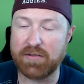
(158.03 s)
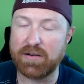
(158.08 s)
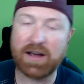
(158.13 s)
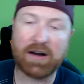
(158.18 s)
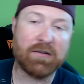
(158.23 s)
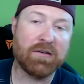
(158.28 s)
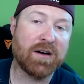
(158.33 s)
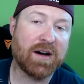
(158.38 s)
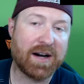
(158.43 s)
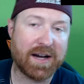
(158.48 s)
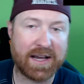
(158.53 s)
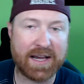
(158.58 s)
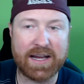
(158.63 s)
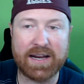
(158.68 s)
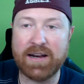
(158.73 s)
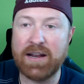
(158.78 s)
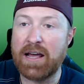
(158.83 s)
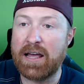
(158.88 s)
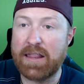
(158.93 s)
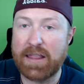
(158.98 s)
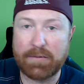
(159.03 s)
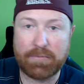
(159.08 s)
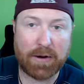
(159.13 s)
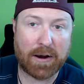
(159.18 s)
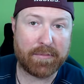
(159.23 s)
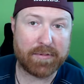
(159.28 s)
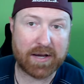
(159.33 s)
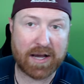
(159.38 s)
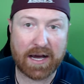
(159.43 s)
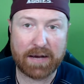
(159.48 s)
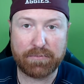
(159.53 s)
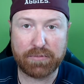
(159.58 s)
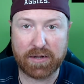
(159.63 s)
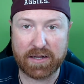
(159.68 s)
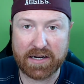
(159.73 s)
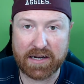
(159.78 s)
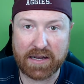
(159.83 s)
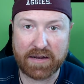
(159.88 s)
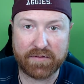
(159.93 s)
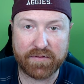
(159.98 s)
Now, again, they probably got
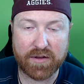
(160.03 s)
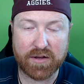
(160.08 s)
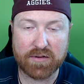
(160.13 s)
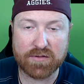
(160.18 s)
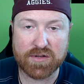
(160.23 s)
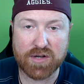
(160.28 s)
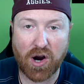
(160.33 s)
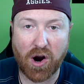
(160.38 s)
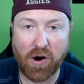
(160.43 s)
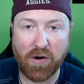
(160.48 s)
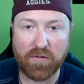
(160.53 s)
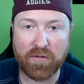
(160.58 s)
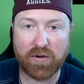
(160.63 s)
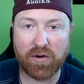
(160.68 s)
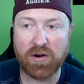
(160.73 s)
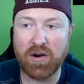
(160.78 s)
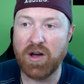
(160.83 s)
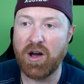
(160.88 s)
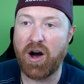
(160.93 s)
plenty of views over